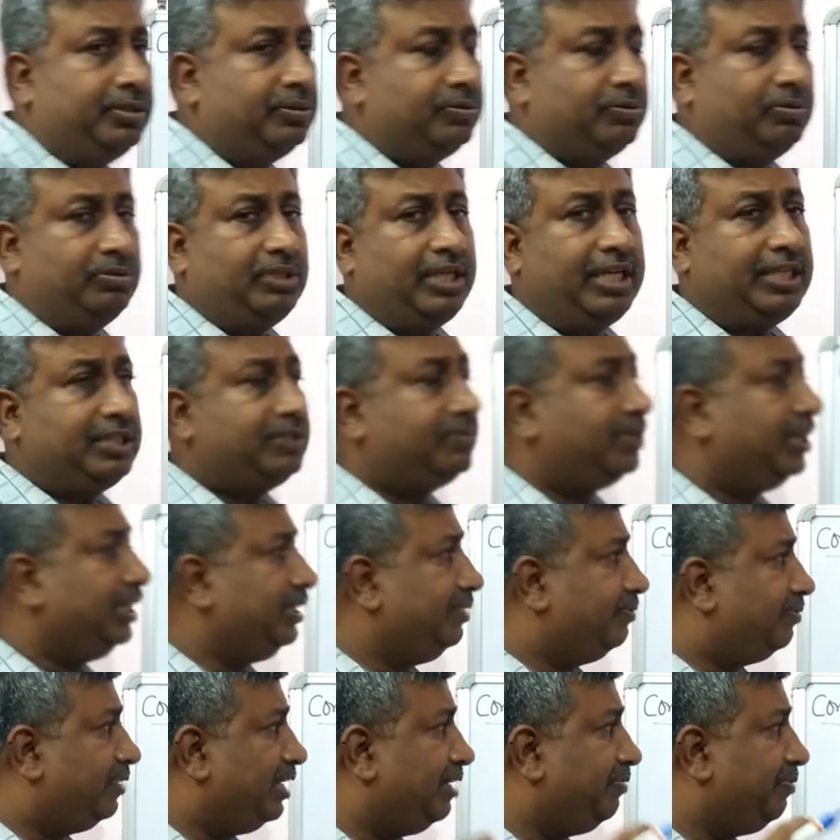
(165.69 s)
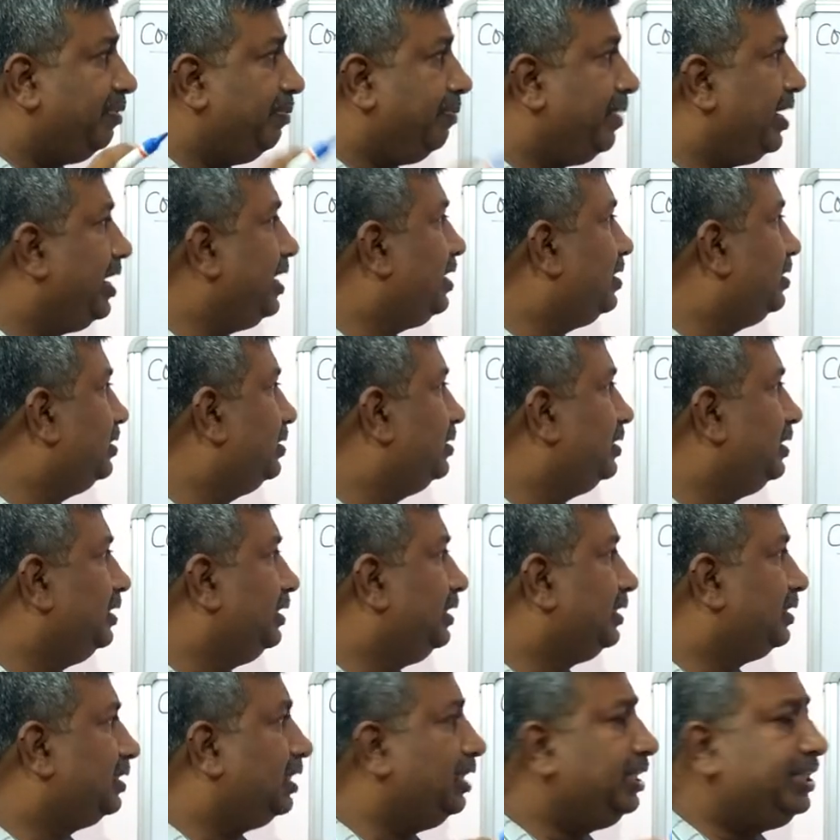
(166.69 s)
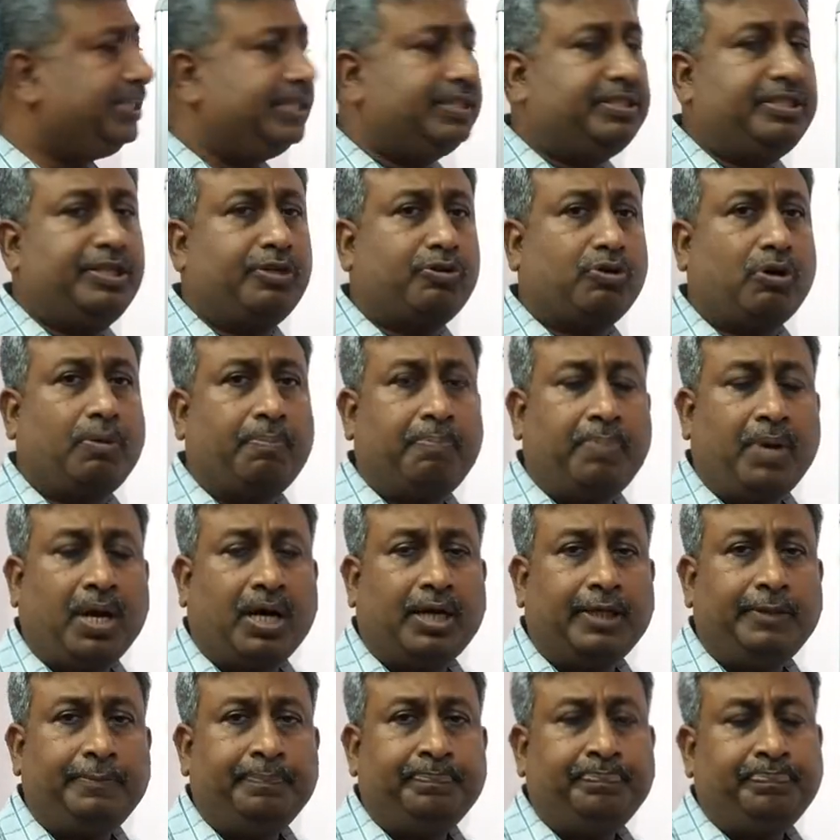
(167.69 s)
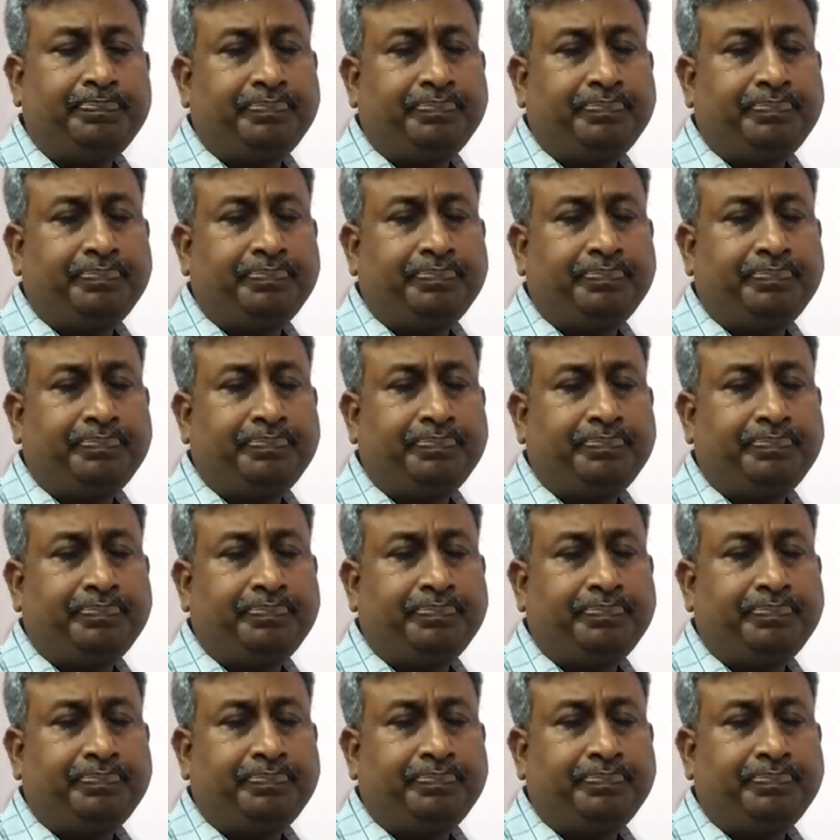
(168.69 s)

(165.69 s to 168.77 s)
So that's why when we make a contingency crop plan,